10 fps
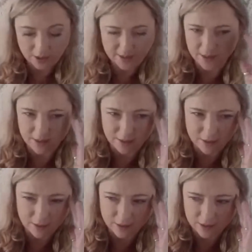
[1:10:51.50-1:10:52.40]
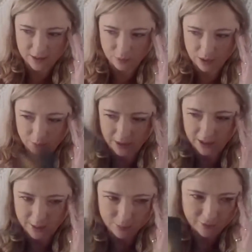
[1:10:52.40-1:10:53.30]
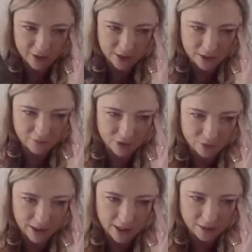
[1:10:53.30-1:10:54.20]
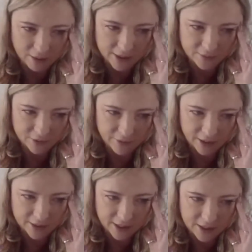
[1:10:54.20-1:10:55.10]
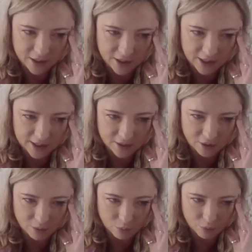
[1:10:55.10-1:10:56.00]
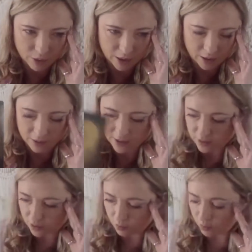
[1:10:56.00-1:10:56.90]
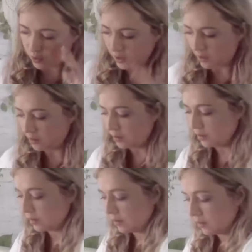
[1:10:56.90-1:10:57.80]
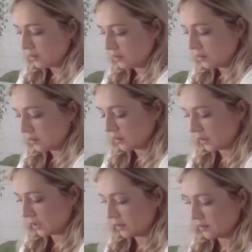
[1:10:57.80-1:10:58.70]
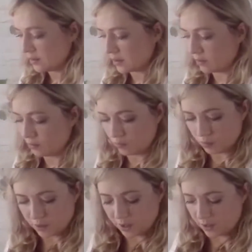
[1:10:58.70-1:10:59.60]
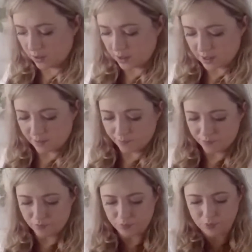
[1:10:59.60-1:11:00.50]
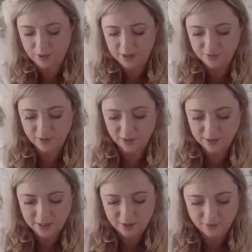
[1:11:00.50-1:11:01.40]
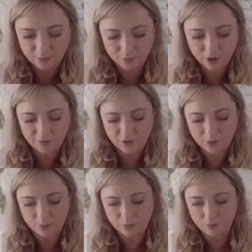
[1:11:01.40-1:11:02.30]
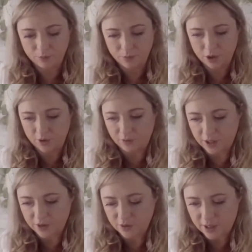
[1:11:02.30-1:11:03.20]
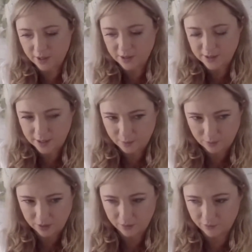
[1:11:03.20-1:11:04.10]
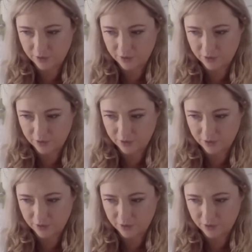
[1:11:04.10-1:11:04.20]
This is just what I'm picking up off each individual card. I'll ask for a validation, and that's her walking. That's her walking. Okay, so walking. Please validate if I'm on the right track and take me a little